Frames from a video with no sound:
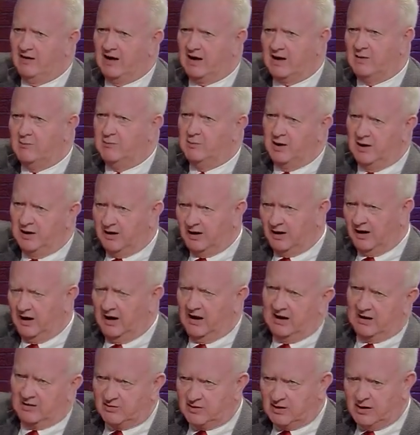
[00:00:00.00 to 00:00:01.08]
It can be a little
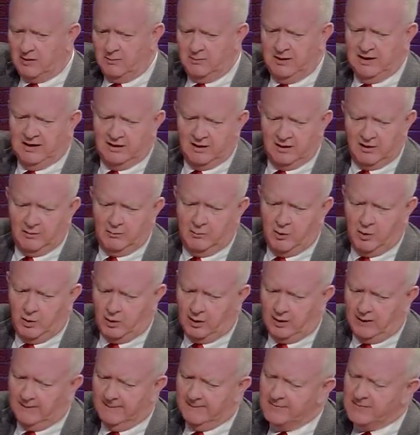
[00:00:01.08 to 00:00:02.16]
less. It can be a little
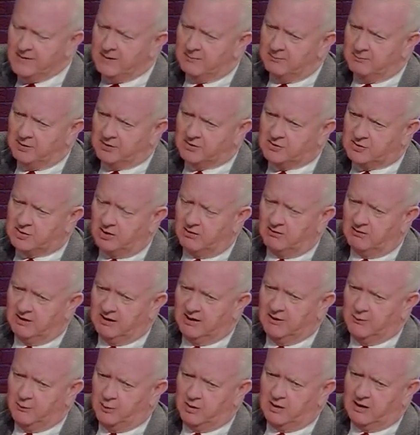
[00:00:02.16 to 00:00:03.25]
more. But
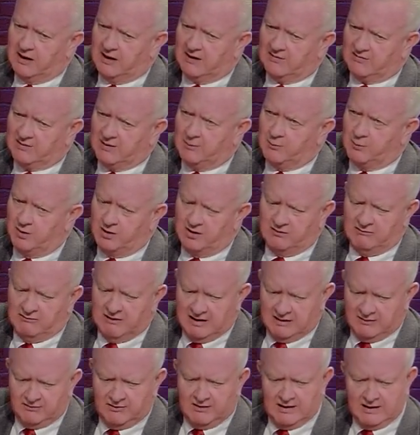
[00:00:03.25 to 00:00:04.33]
currently we're at somewhere
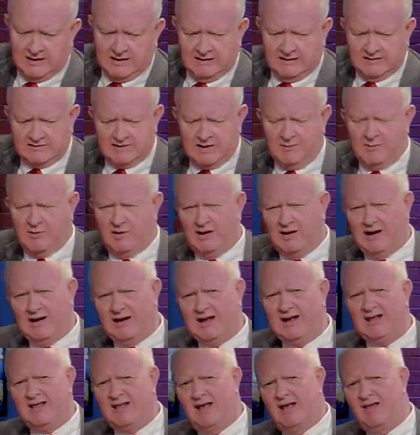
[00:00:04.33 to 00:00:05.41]
around somewhere
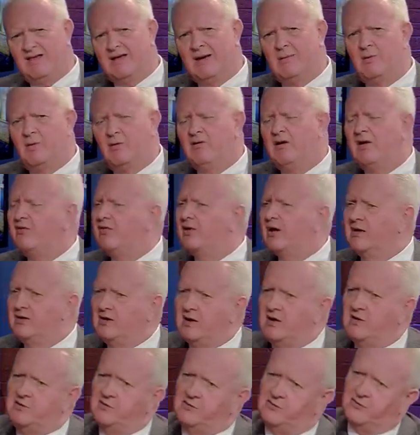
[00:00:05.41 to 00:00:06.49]
around
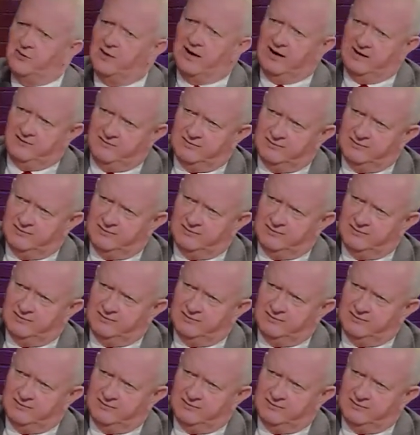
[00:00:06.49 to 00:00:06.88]
62,500.